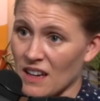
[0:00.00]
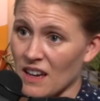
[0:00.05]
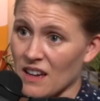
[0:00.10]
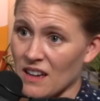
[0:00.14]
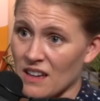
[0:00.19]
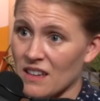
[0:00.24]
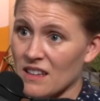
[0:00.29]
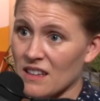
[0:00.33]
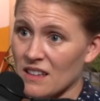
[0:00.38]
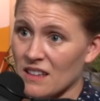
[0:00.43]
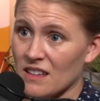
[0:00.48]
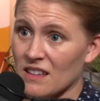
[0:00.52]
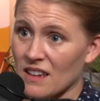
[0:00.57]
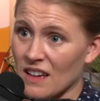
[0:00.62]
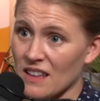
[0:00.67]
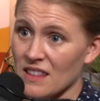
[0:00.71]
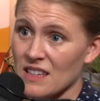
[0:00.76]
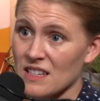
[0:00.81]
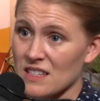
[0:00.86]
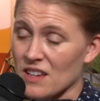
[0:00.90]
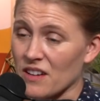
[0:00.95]
Yeah,
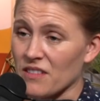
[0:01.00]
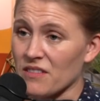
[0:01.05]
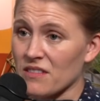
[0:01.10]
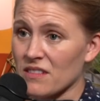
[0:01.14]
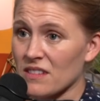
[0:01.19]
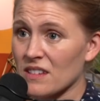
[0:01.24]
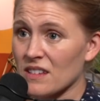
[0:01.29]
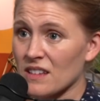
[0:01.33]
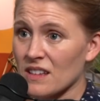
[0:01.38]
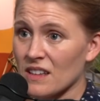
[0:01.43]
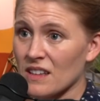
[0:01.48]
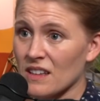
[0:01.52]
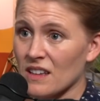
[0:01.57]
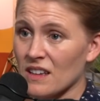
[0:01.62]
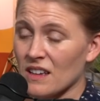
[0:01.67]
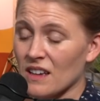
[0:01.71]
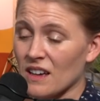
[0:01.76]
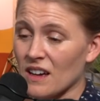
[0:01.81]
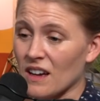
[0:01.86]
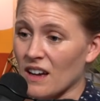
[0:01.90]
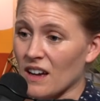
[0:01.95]
I think so.
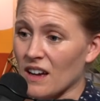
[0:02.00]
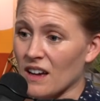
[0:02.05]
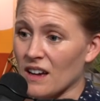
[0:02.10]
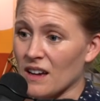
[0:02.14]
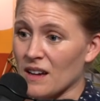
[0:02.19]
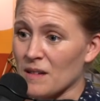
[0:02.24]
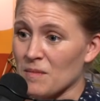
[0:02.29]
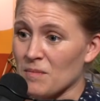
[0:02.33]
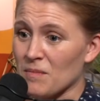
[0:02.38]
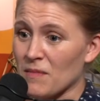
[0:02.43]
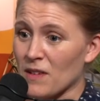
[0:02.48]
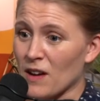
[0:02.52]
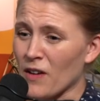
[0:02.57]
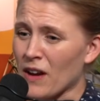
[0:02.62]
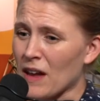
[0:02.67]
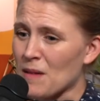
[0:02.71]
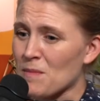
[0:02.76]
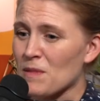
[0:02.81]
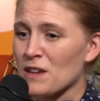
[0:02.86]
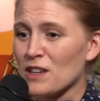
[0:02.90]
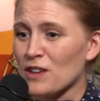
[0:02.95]

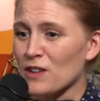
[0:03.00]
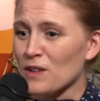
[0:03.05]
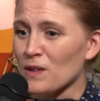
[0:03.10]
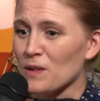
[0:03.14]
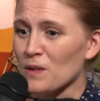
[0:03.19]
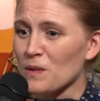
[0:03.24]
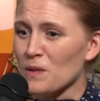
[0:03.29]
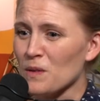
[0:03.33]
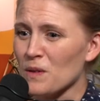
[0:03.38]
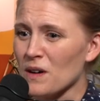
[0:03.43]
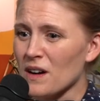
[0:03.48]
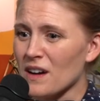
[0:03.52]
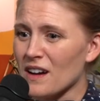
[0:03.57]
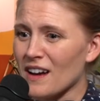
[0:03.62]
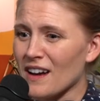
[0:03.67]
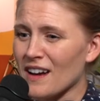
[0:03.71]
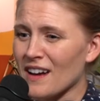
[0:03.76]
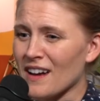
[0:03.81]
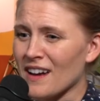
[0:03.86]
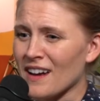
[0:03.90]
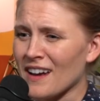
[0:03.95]
Okay, but you
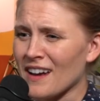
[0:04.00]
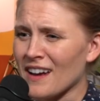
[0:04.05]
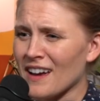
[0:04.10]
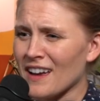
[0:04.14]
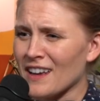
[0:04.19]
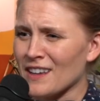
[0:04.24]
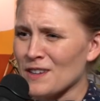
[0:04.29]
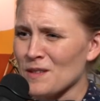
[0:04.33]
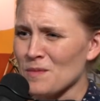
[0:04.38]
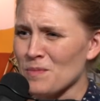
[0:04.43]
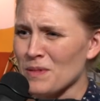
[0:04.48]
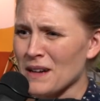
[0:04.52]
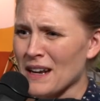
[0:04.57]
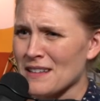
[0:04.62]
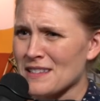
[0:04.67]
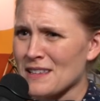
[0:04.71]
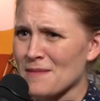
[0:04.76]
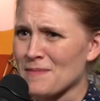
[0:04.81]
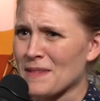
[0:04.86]
put out